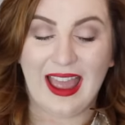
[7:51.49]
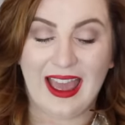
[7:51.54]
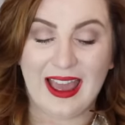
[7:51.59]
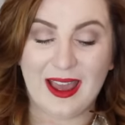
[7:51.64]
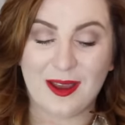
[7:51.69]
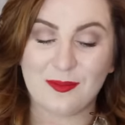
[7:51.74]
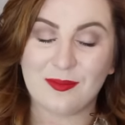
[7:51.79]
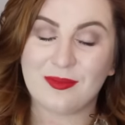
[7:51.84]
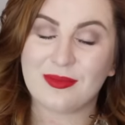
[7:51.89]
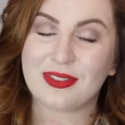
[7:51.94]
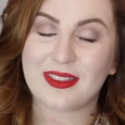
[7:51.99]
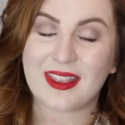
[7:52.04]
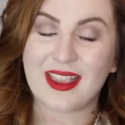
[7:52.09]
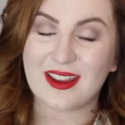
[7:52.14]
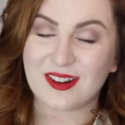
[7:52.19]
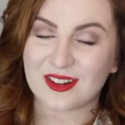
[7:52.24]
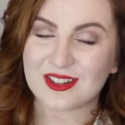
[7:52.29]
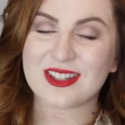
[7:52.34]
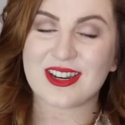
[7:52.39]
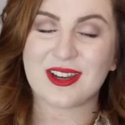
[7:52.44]
um,
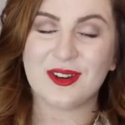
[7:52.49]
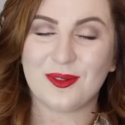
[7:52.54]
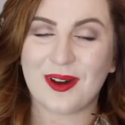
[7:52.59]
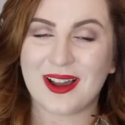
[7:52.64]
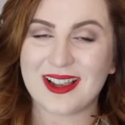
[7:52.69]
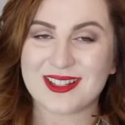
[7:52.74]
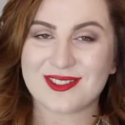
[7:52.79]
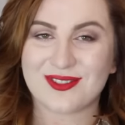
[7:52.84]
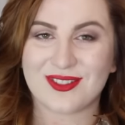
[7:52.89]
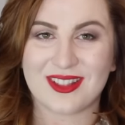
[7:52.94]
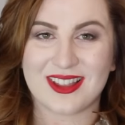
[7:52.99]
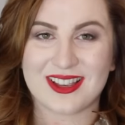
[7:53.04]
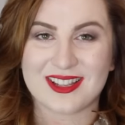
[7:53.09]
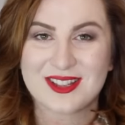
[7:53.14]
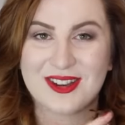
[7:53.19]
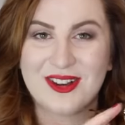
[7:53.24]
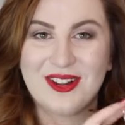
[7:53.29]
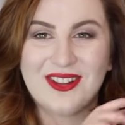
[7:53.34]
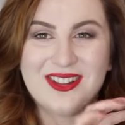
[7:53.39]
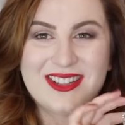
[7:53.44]
hairstyle wise for
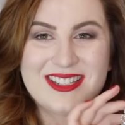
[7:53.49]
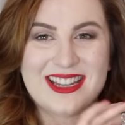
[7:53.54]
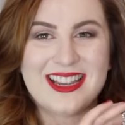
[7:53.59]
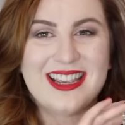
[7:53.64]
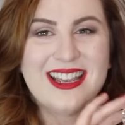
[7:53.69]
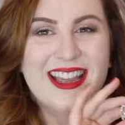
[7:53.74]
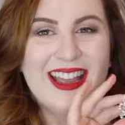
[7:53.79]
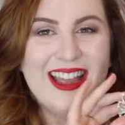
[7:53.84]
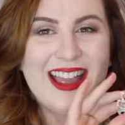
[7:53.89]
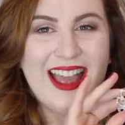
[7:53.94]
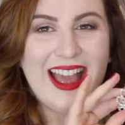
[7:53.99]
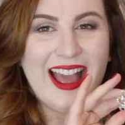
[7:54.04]
this holiday,